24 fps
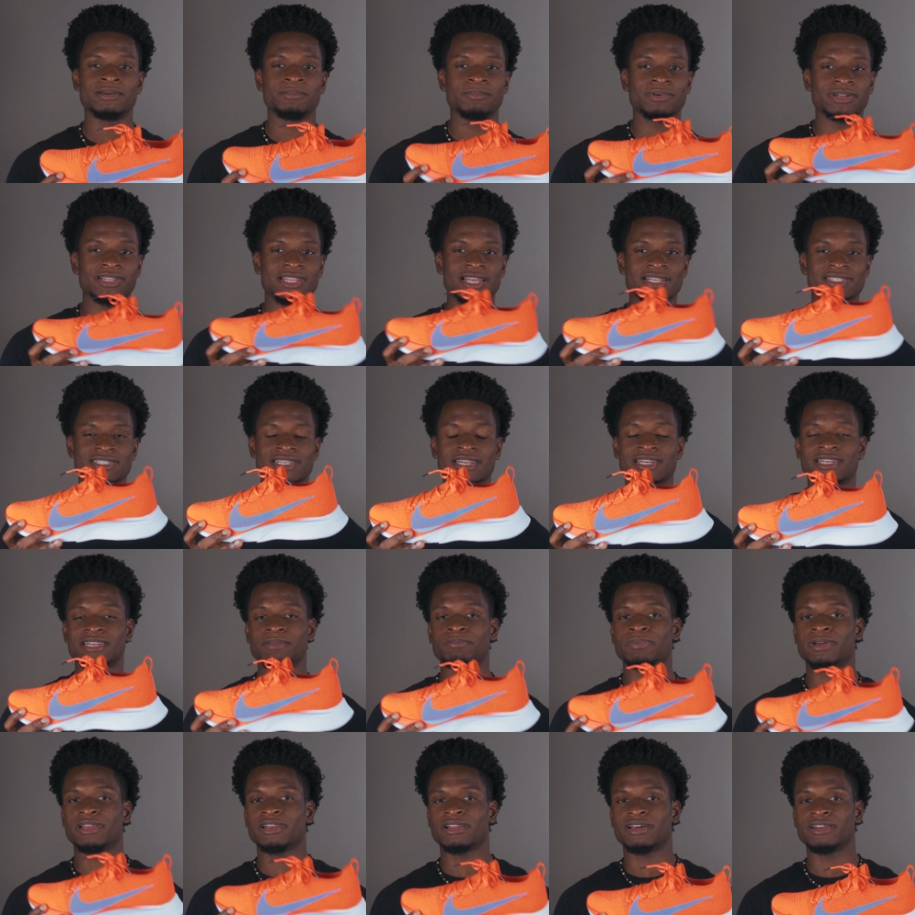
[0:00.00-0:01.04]
But that's going to
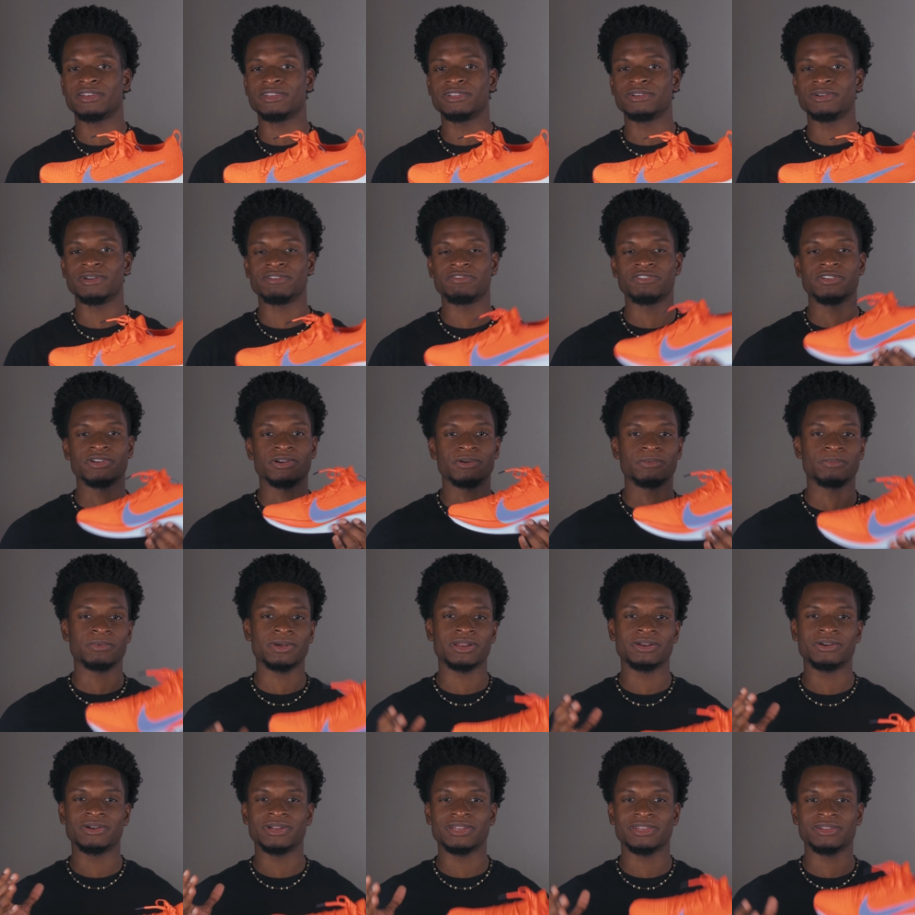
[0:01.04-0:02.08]
depend on you. If you're a
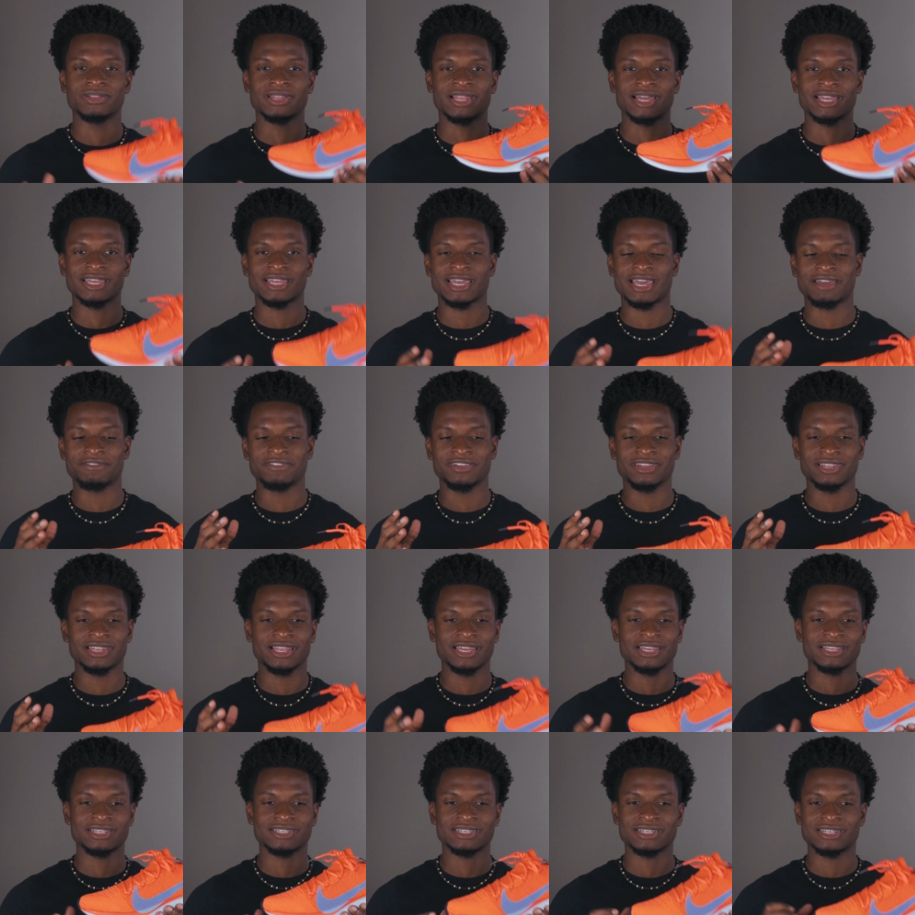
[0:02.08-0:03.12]
runner and you like having
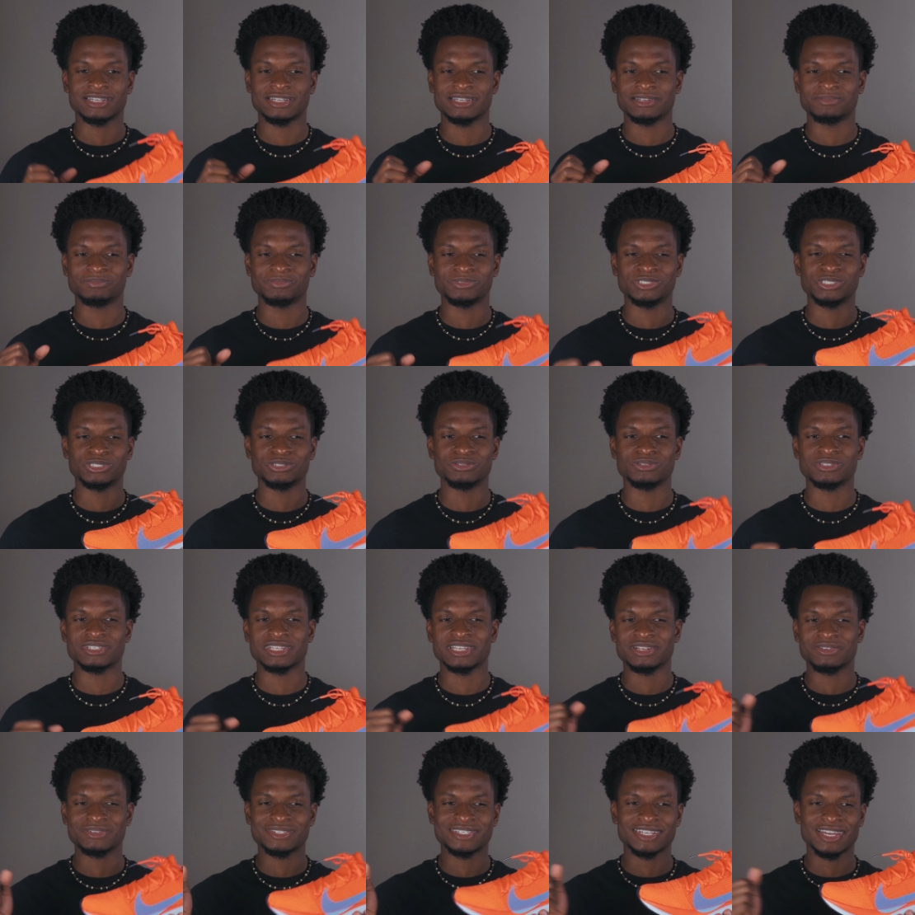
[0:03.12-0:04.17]
like uh, shoes a
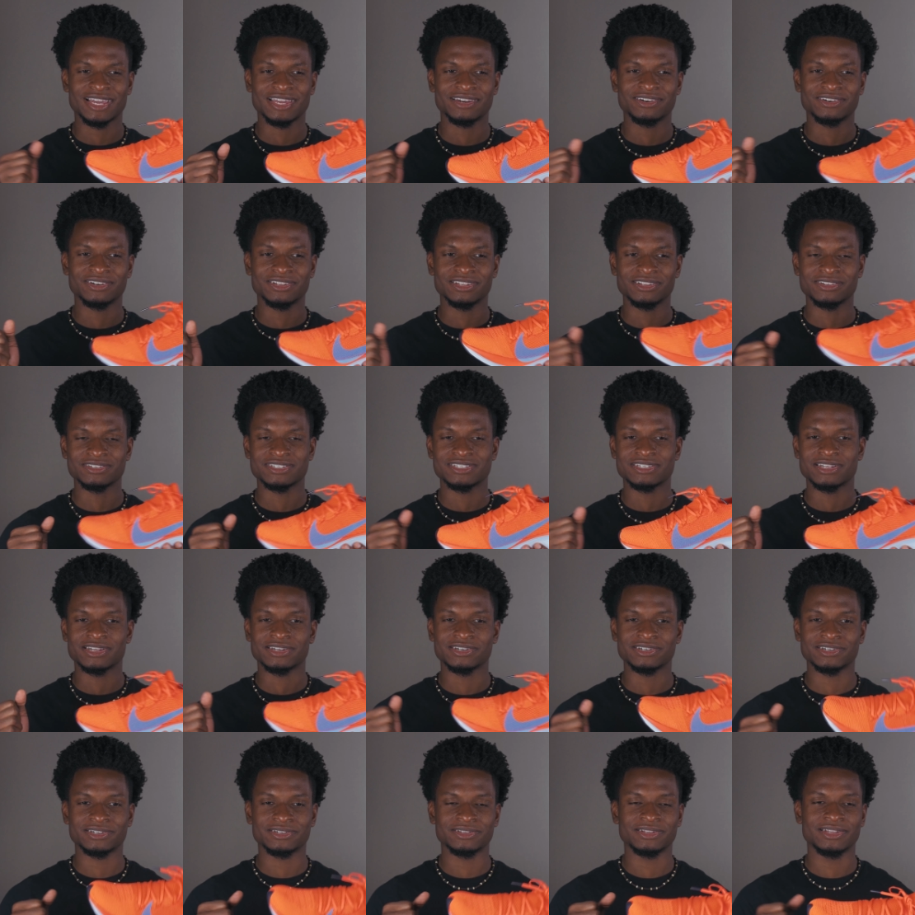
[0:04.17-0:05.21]
little tighter, a little
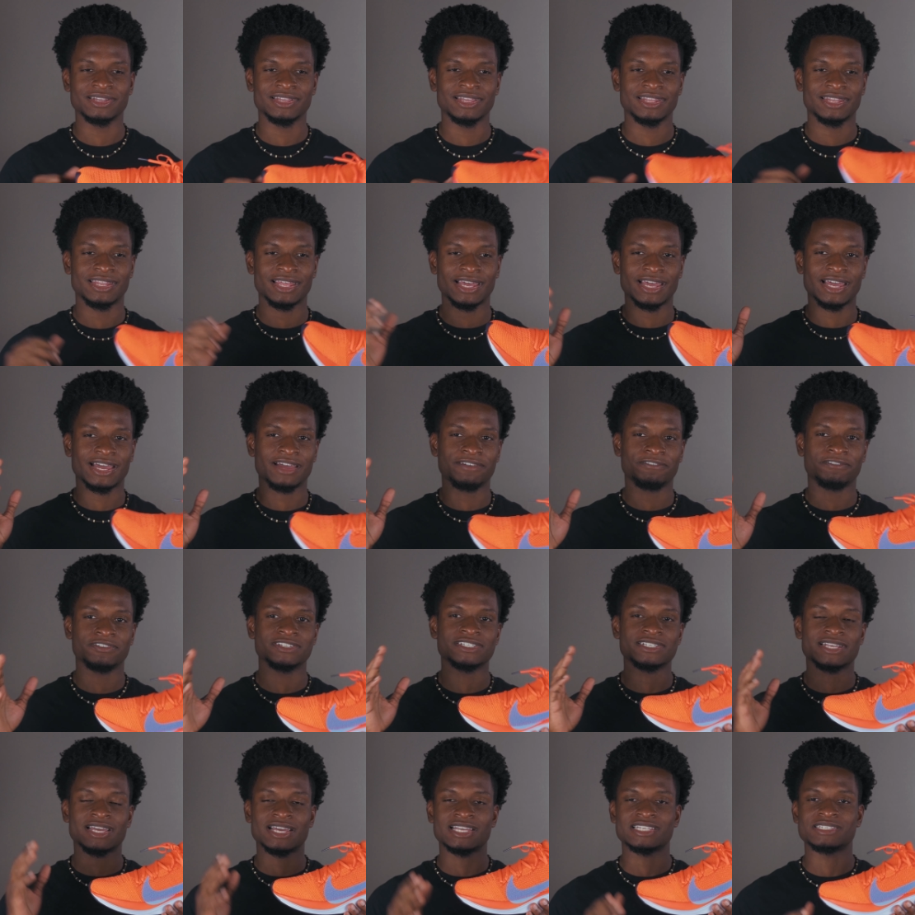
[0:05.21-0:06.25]
snugger, that half a
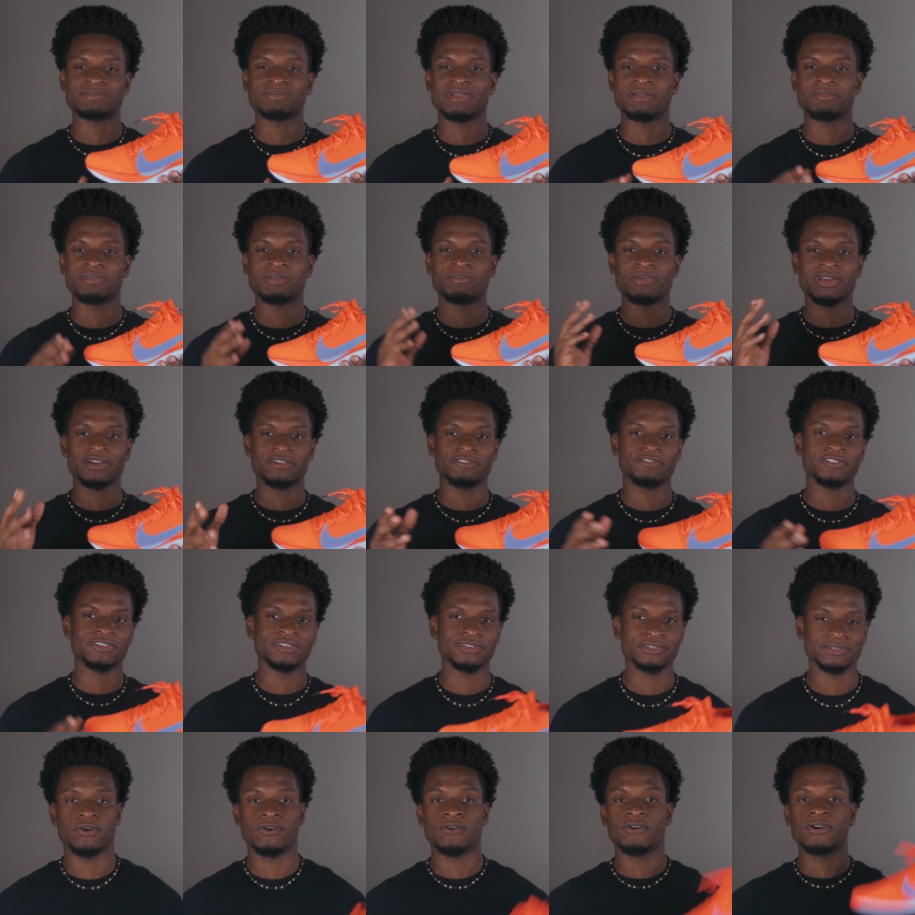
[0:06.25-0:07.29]
size may be better for
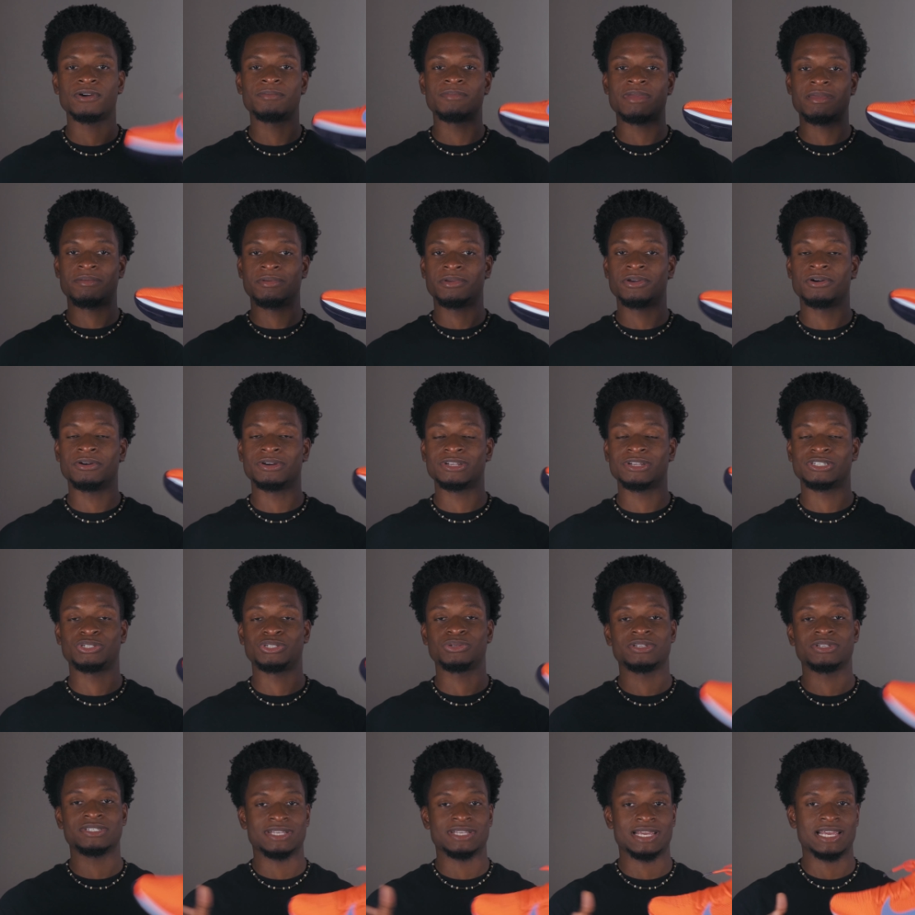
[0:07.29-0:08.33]
you. Or maybe going true
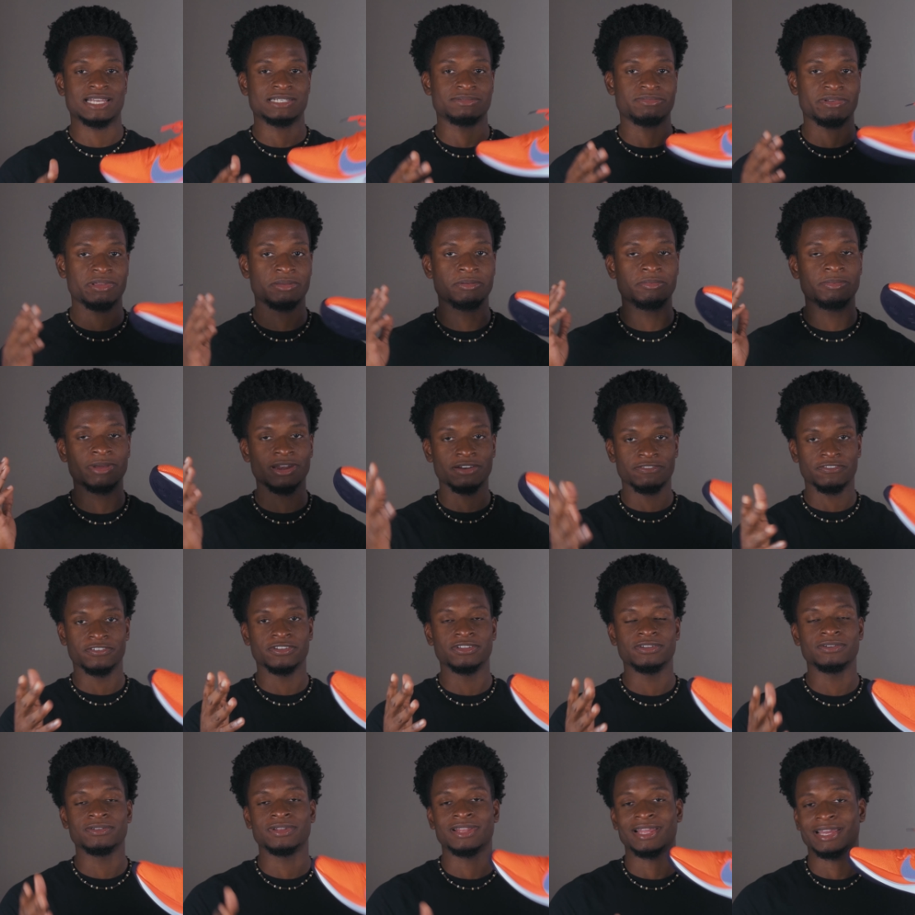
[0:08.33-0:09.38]
to size may be better for
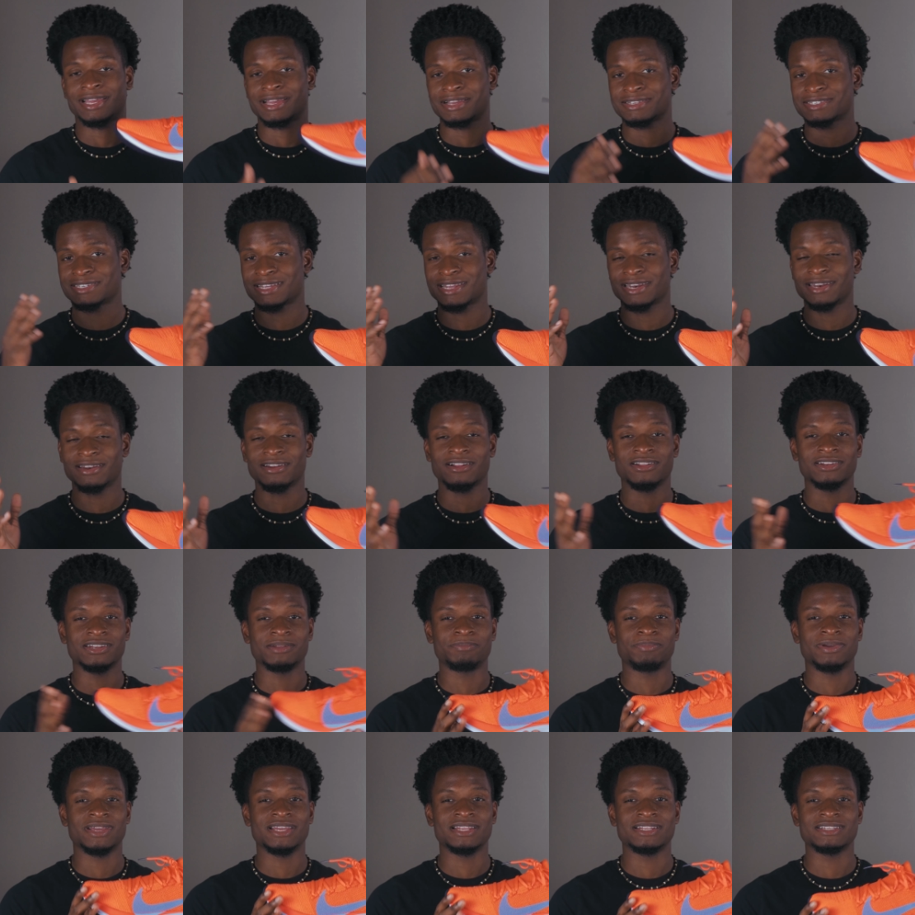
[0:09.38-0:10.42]
you. Like I said, it all
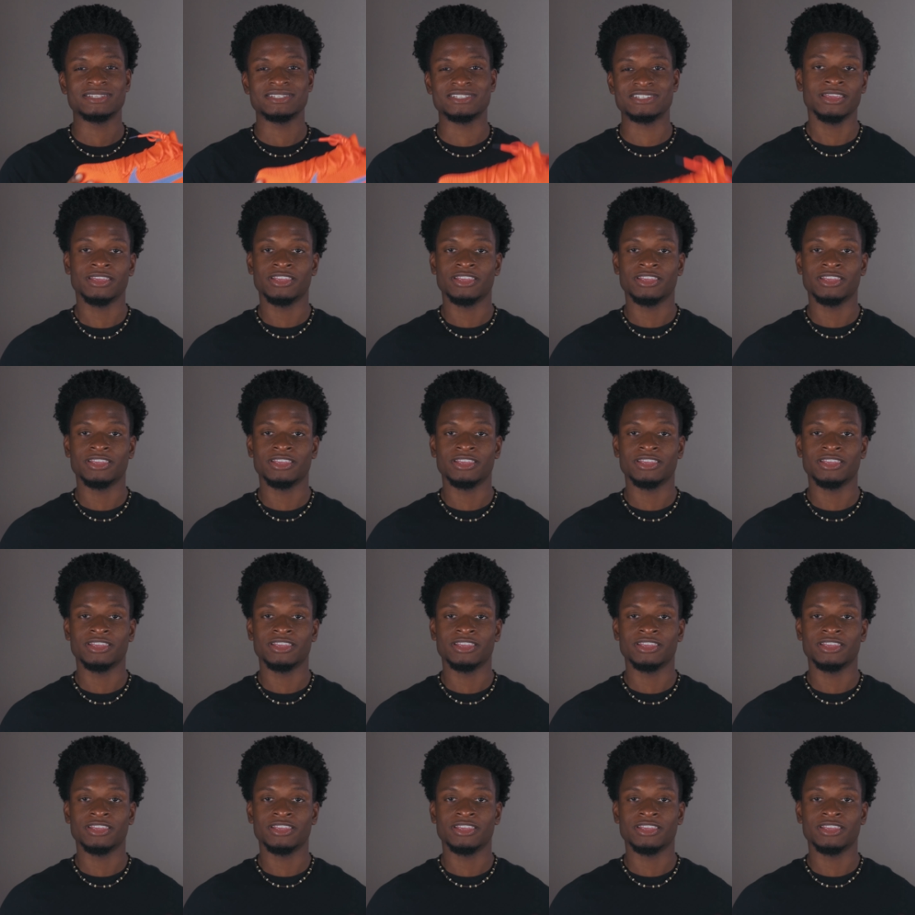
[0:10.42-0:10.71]
depends.